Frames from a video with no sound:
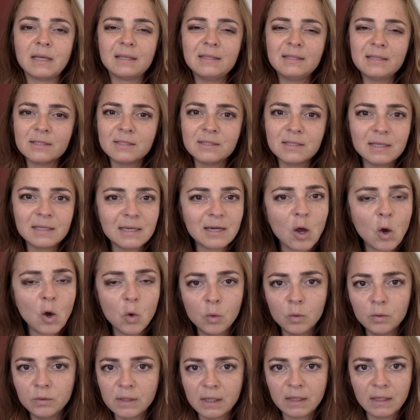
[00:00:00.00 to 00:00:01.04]
just didn't
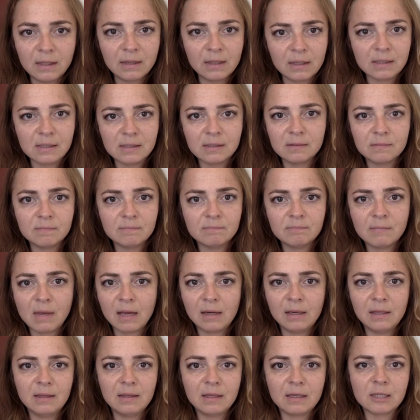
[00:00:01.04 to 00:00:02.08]
hold anything
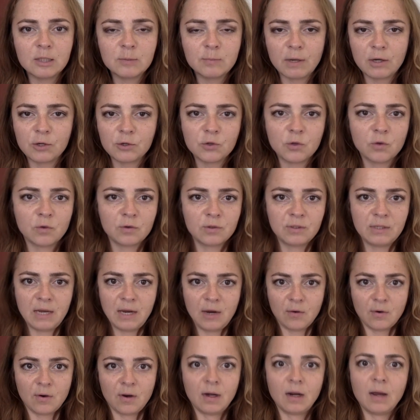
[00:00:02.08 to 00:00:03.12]
special or
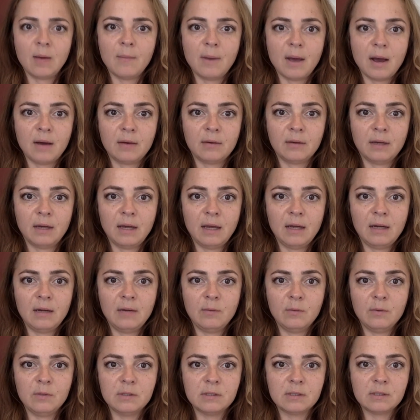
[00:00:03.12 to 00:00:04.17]
sacred about it, and it
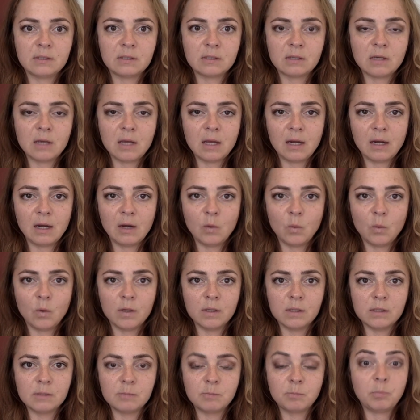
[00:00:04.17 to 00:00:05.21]
was
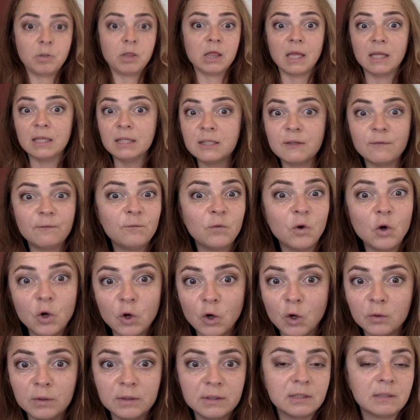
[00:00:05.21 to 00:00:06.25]

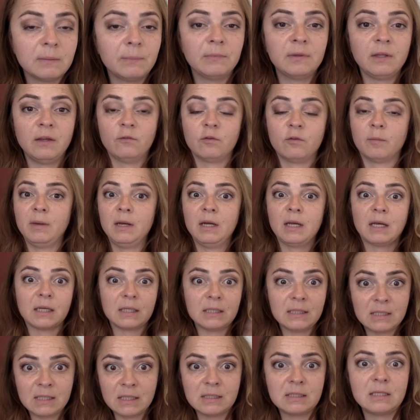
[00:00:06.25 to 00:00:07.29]
plentiful and something for me to
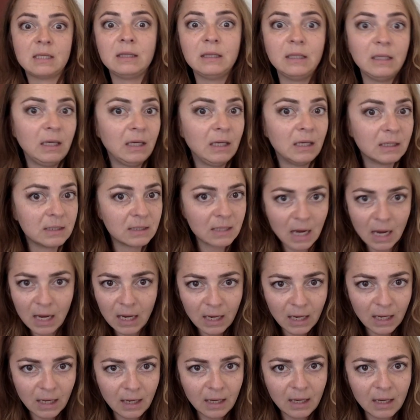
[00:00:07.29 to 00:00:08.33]
consistently
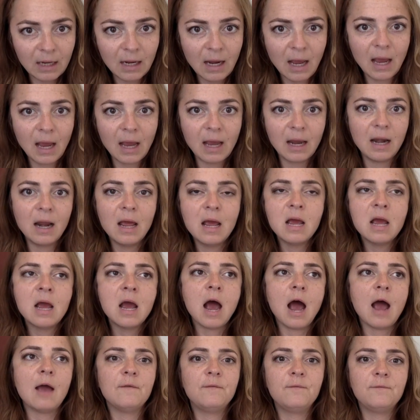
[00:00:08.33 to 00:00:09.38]
attain. And
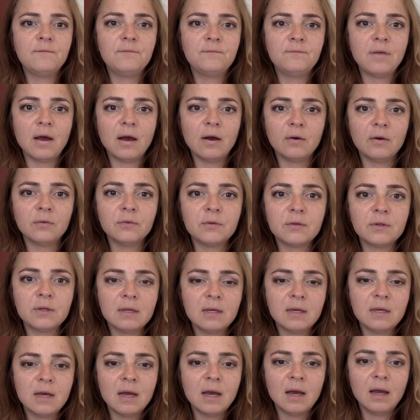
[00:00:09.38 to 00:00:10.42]
I felt,
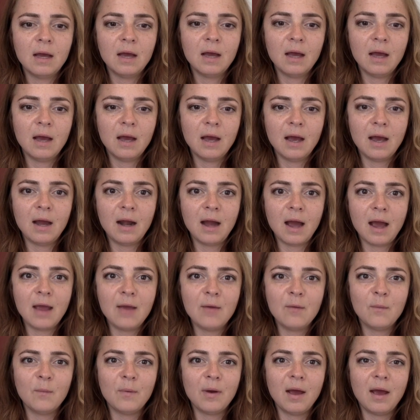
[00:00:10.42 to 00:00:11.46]
and I
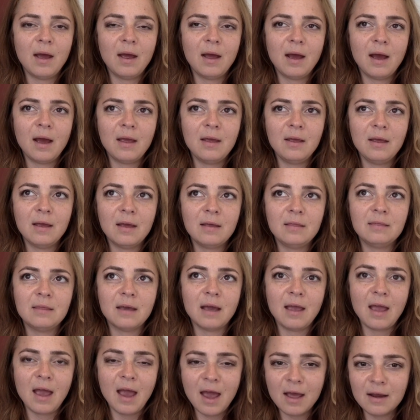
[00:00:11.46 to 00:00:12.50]

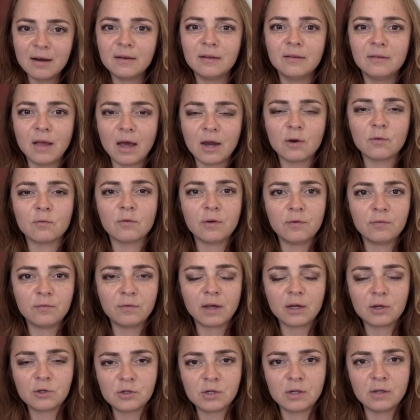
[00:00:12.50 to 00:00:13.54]
had a lot of
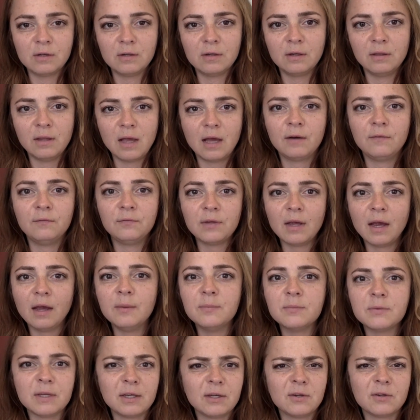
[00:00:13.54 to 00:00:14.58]
reflection a lot of
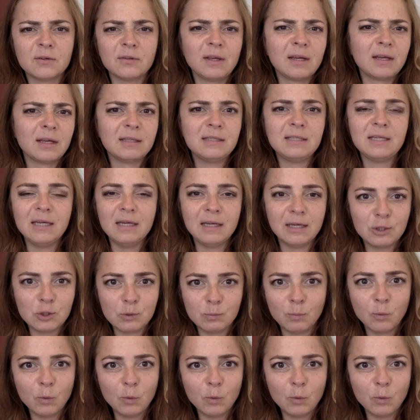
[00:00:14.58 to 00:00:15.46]
times, like, you're like a teenage